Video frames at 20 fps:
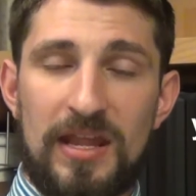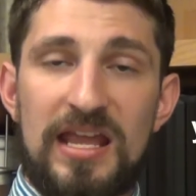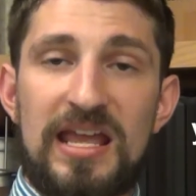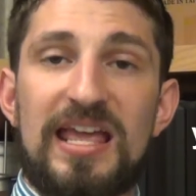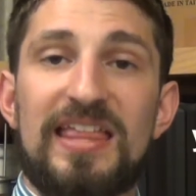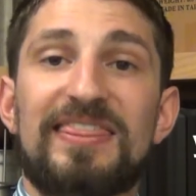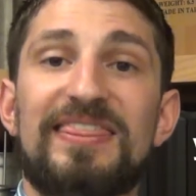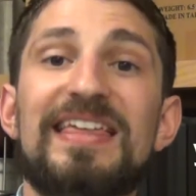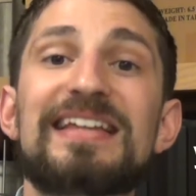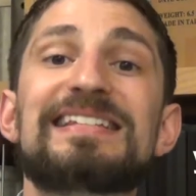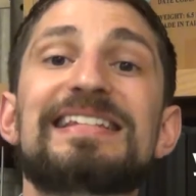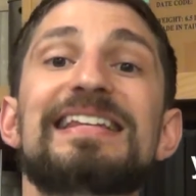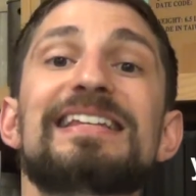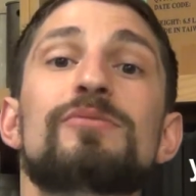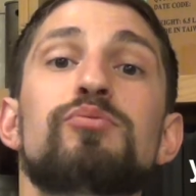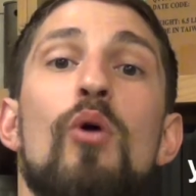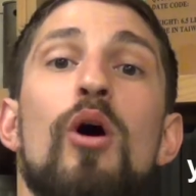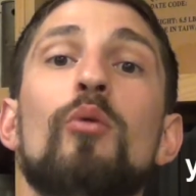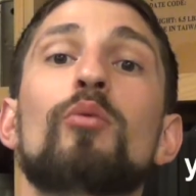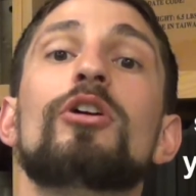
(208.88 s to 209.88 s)
This is
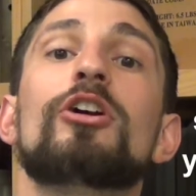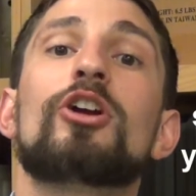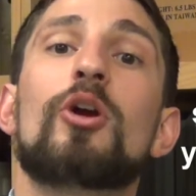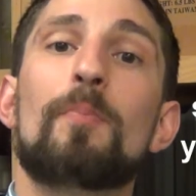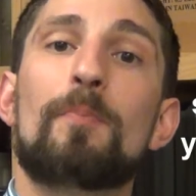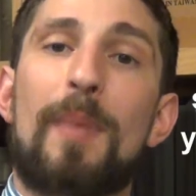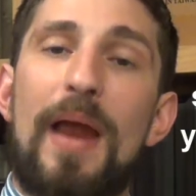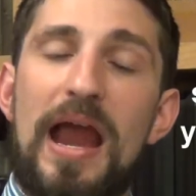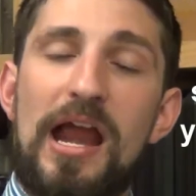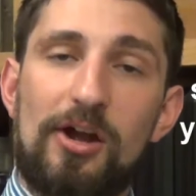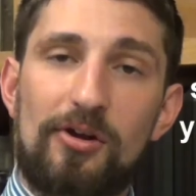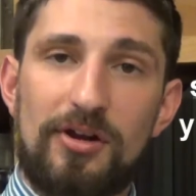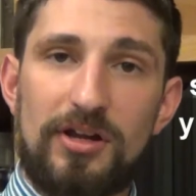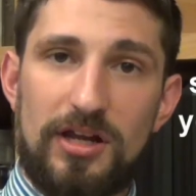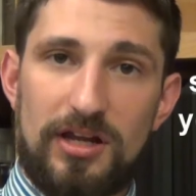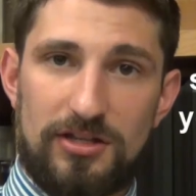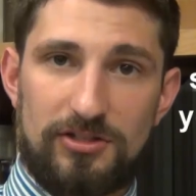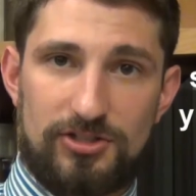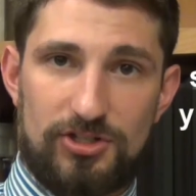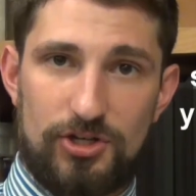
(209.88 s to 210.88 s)
what we're comparing
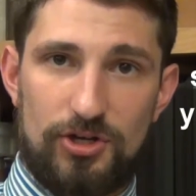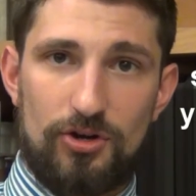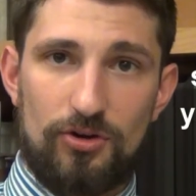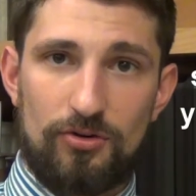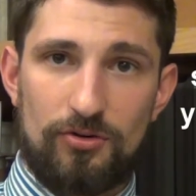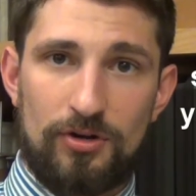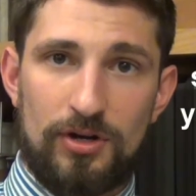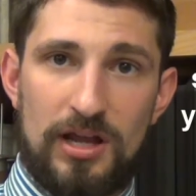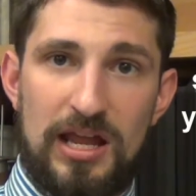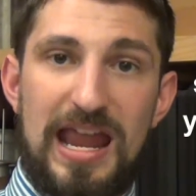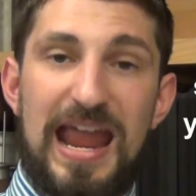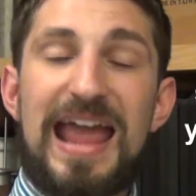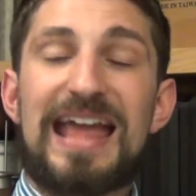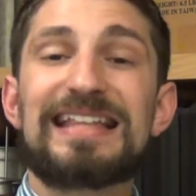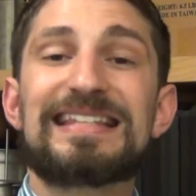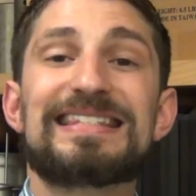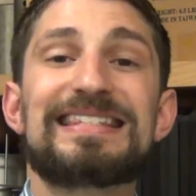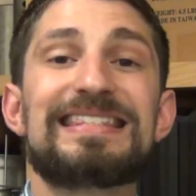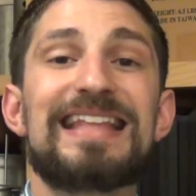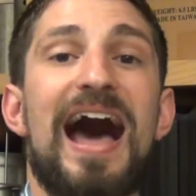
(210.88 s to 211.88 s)
it to.
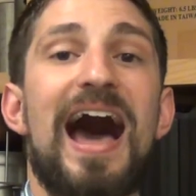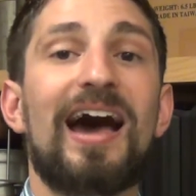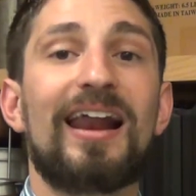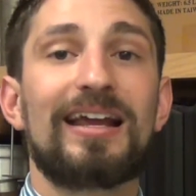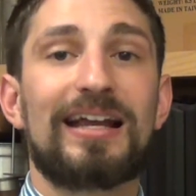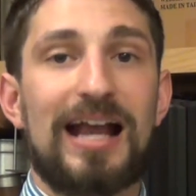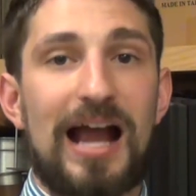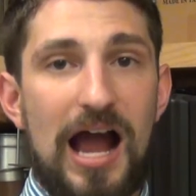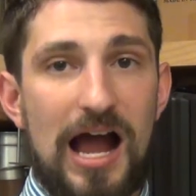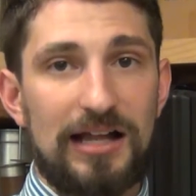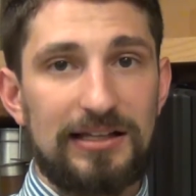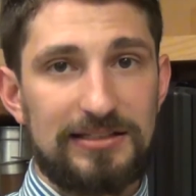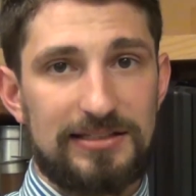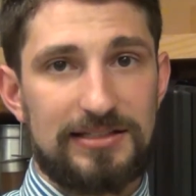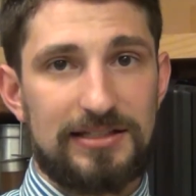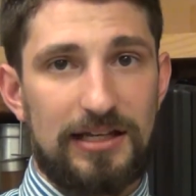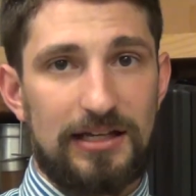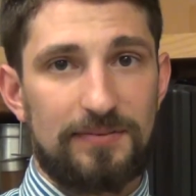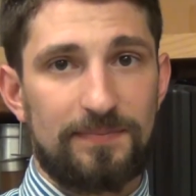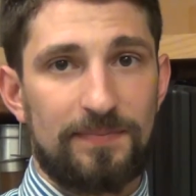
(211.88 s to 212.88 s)
It's not a
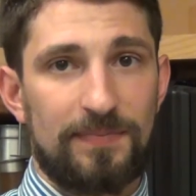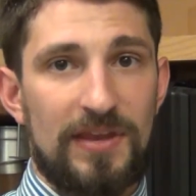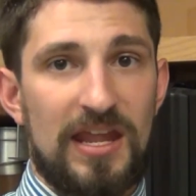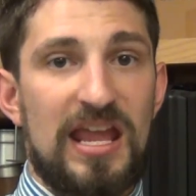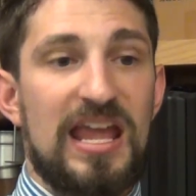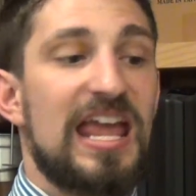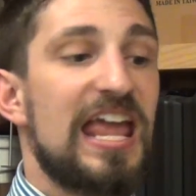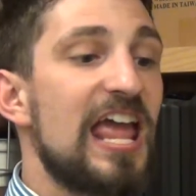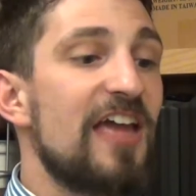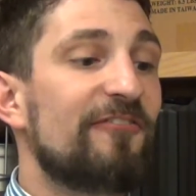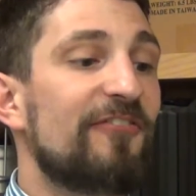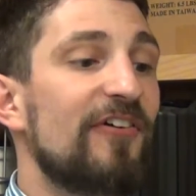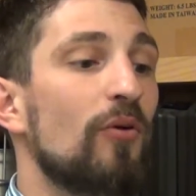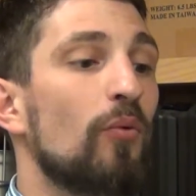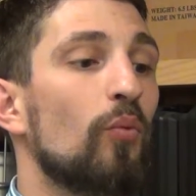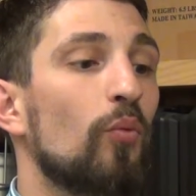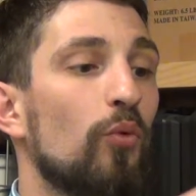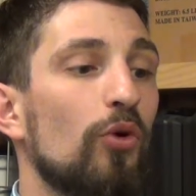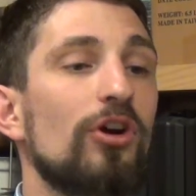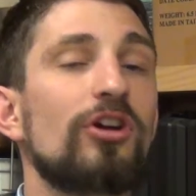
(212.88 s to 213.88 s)
constant. If it
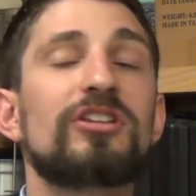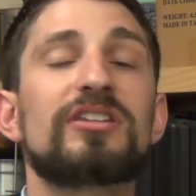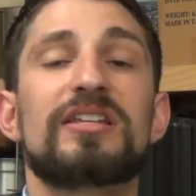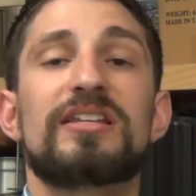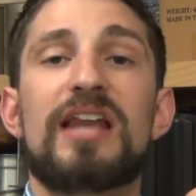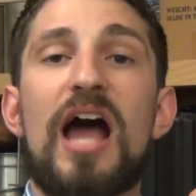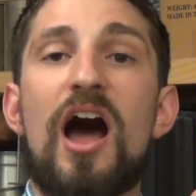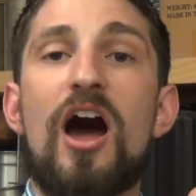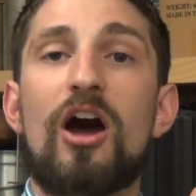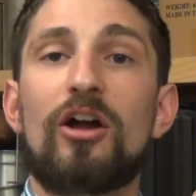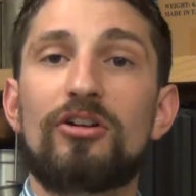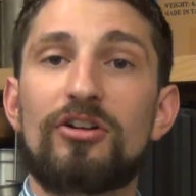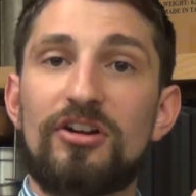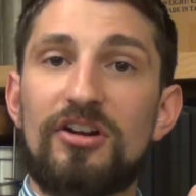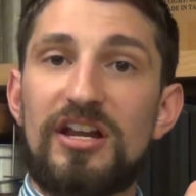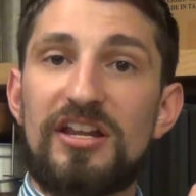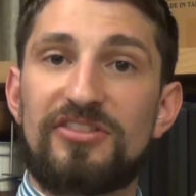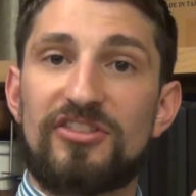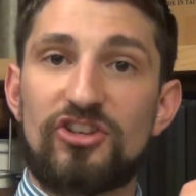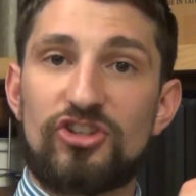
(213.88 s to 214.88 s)
worked not
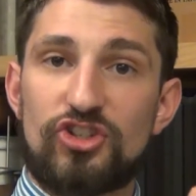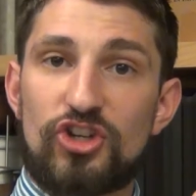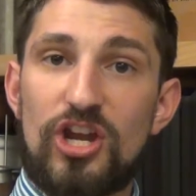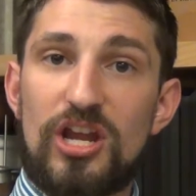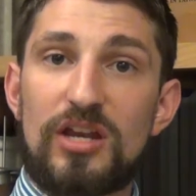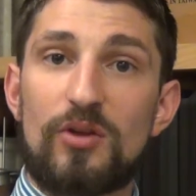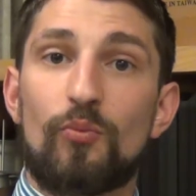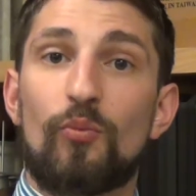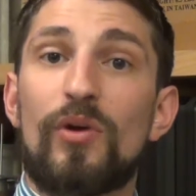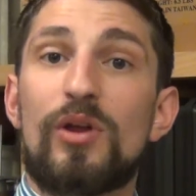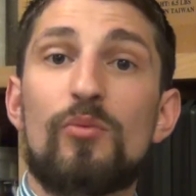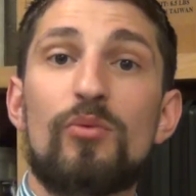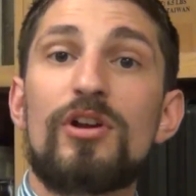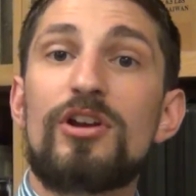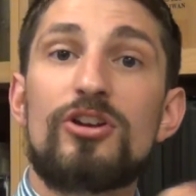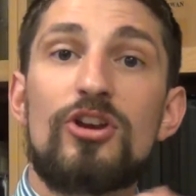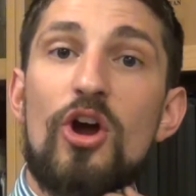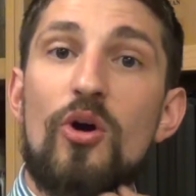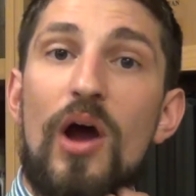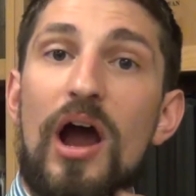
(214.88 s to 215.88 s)
underneath the chin, we wouldn't
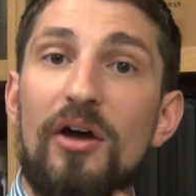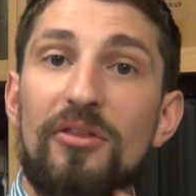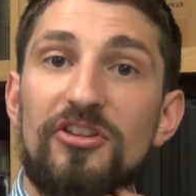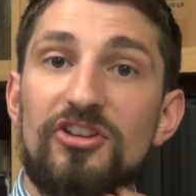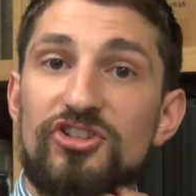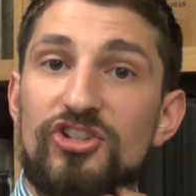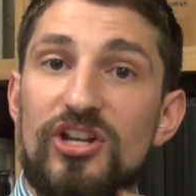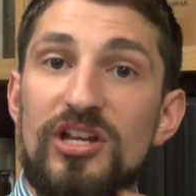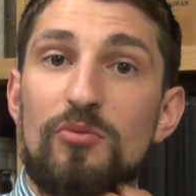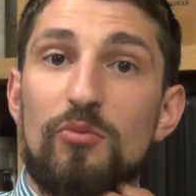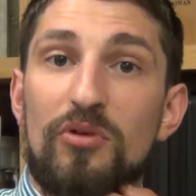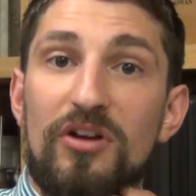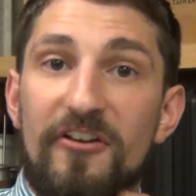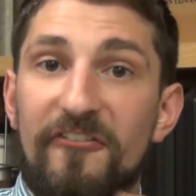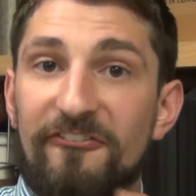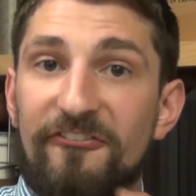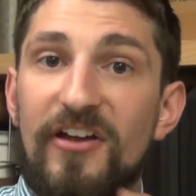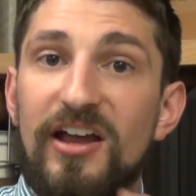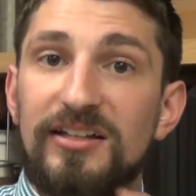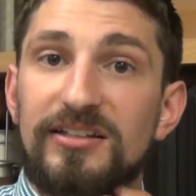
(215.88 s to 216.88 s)
know how the chin would
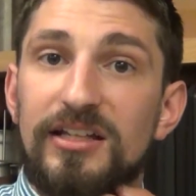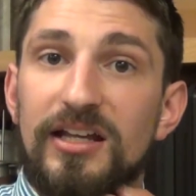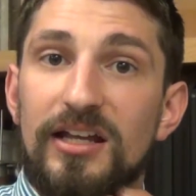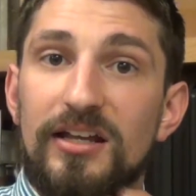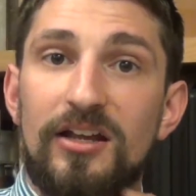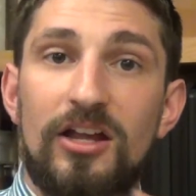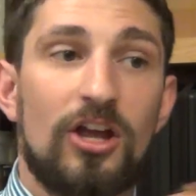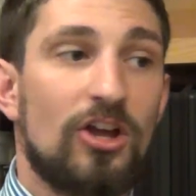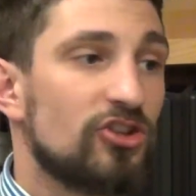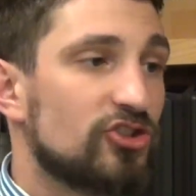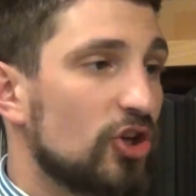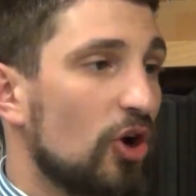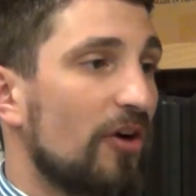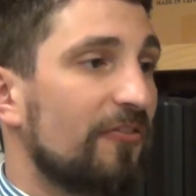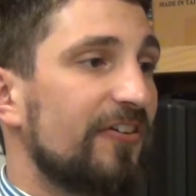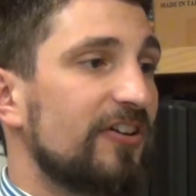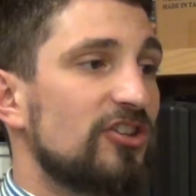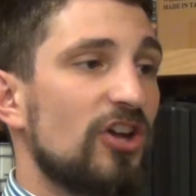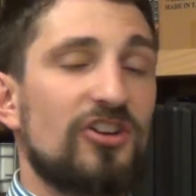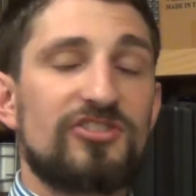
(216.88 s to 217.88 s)
affect it. So if
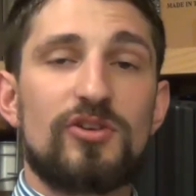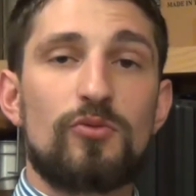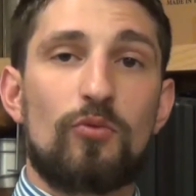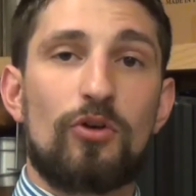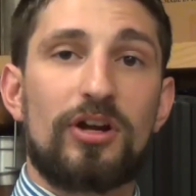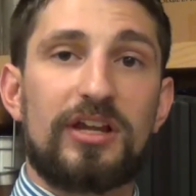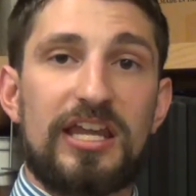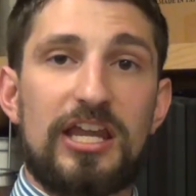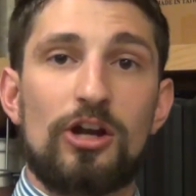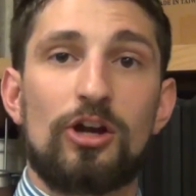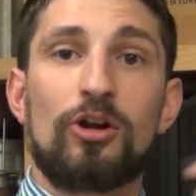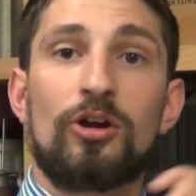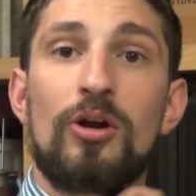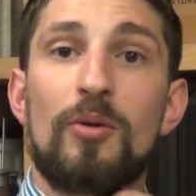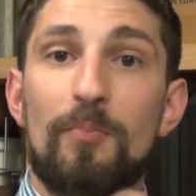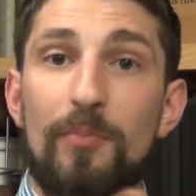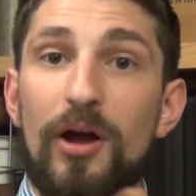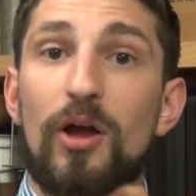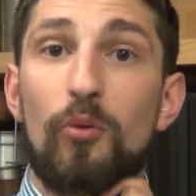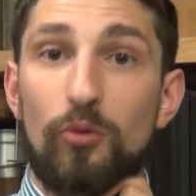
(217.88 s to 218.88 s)
it doesn't work here,
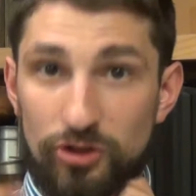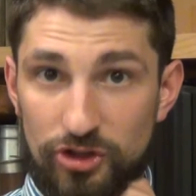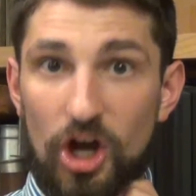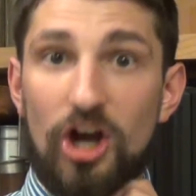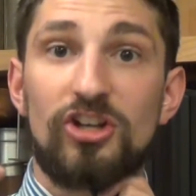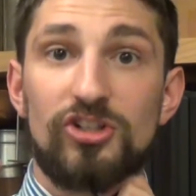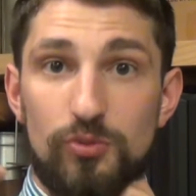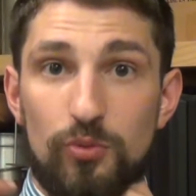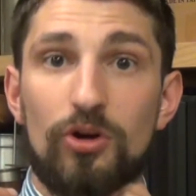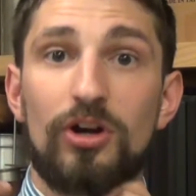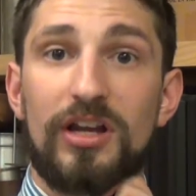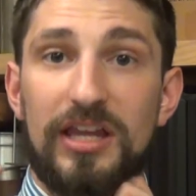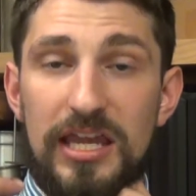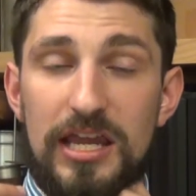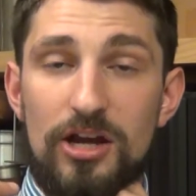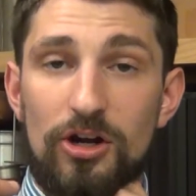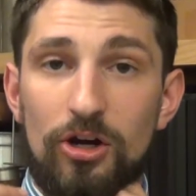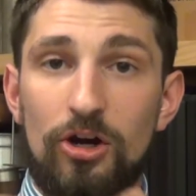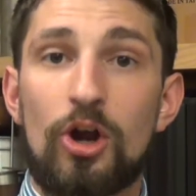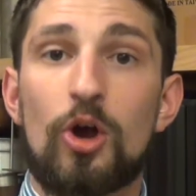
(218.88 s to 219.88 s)
but does work
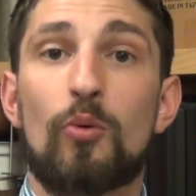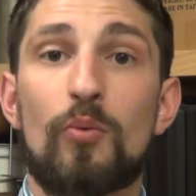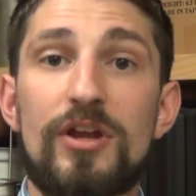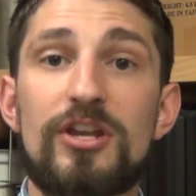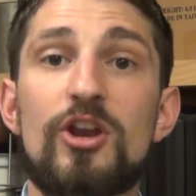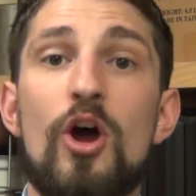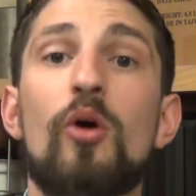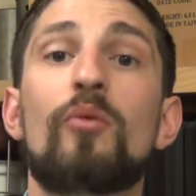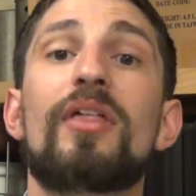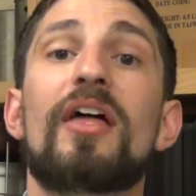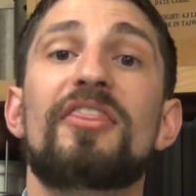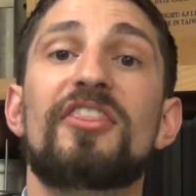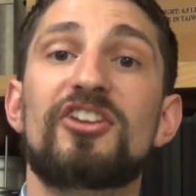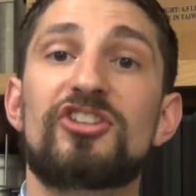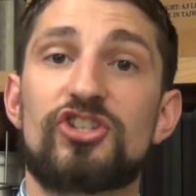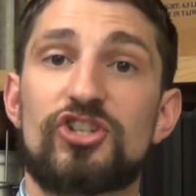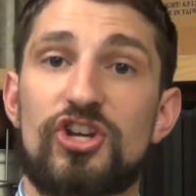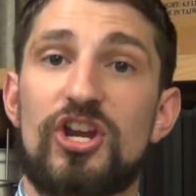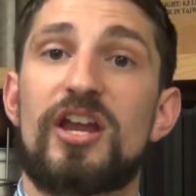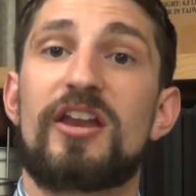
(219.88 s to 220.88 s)
here, we know that the
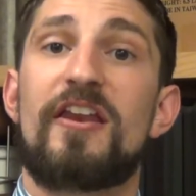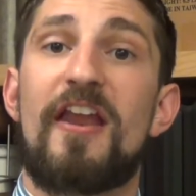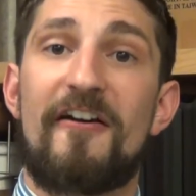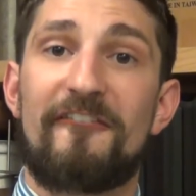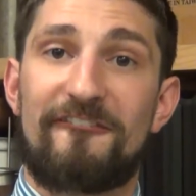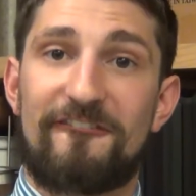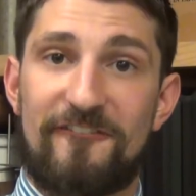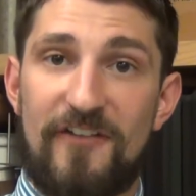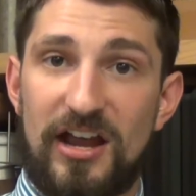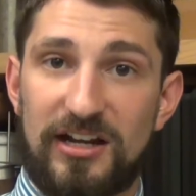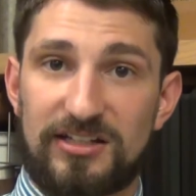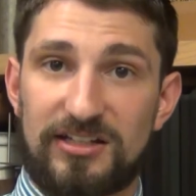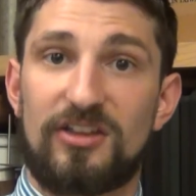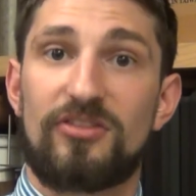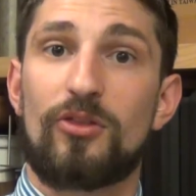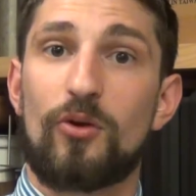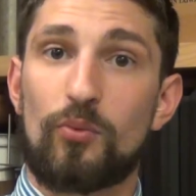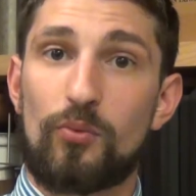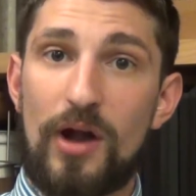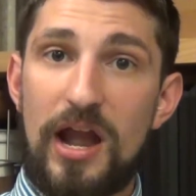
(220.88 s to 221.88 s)
chin affected the
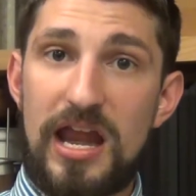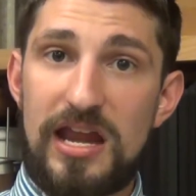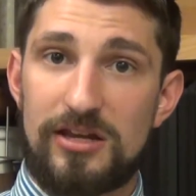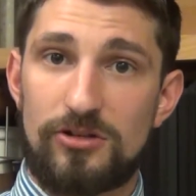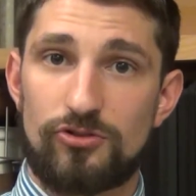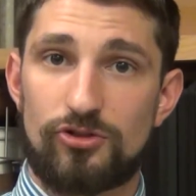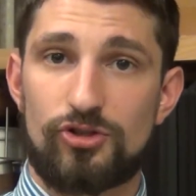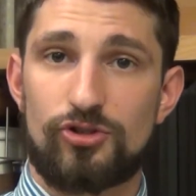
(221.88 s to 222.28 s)
range.